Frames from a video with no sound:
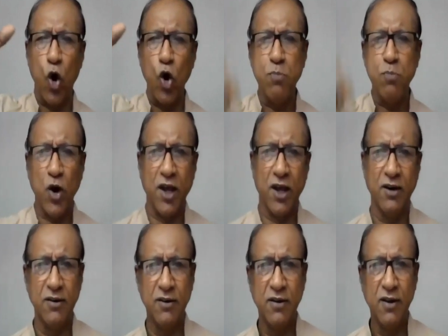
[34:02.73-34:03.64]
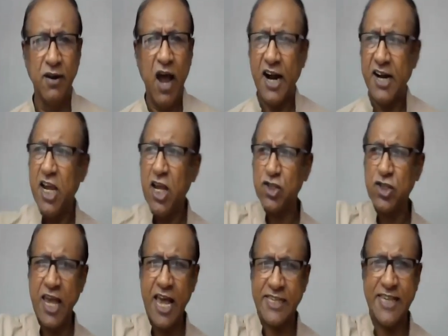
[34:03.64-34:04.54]
role model and he is
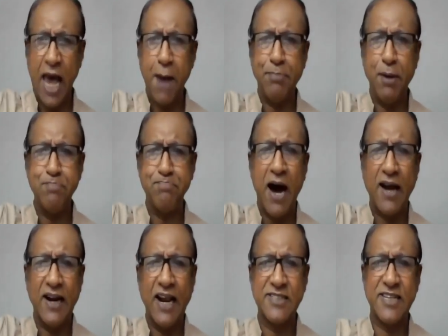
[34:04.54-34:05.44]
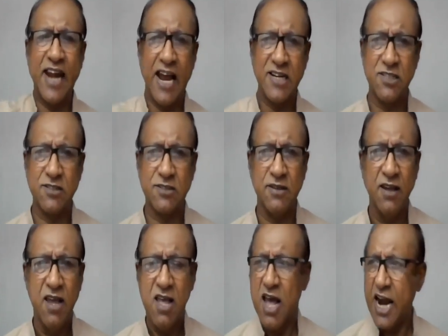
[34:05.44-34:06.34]
an example par excellence.
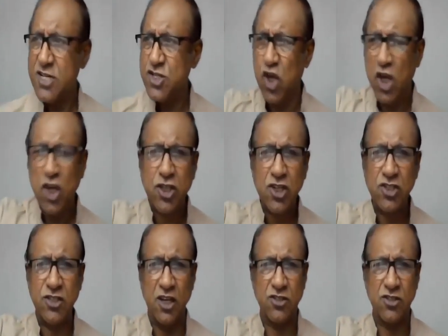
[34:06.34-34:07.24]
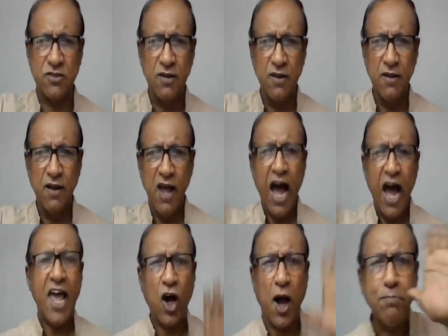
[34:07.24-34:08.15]
And Jesus says,
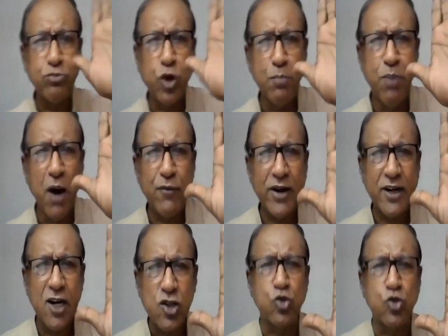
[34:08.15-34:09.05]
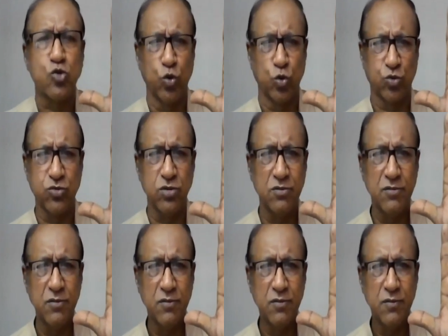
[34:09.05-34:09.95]
I have come to bear witness to truth.
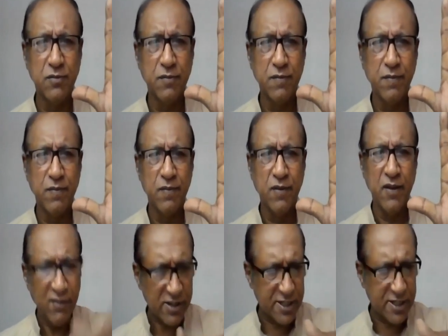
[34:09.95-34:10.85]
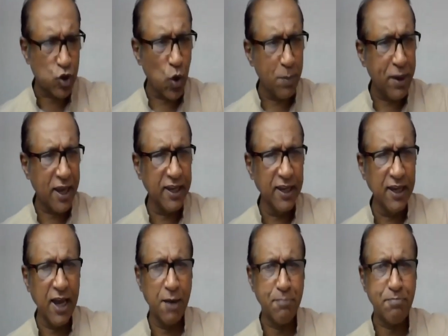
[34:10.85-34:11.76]
He was
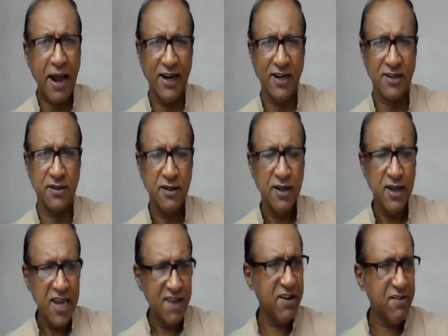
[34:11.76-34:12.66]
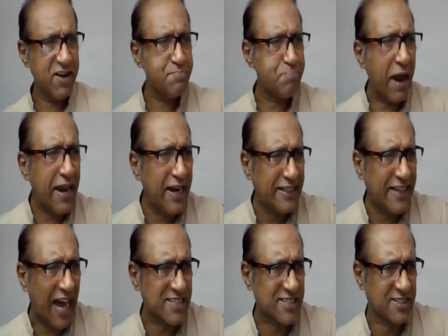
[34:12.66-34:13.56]
disobeying Pilate. Even when Pilate
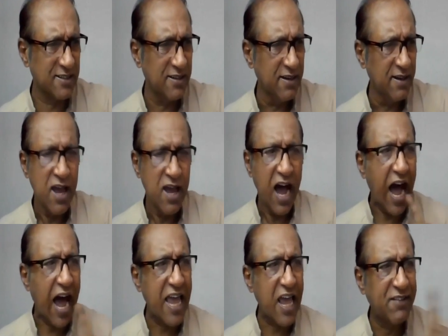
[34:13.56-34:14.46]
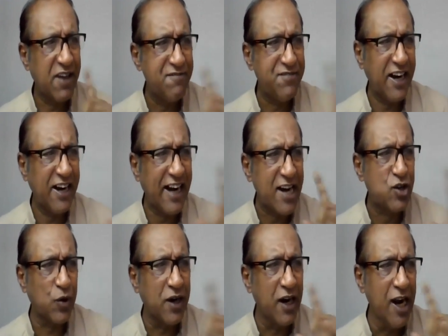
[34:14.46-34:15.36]
asked, I have every
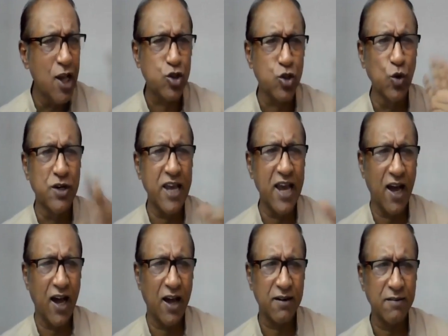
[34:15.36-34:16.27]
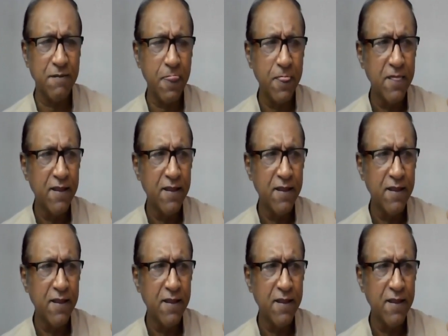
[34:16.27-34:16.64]
right to release you, dear.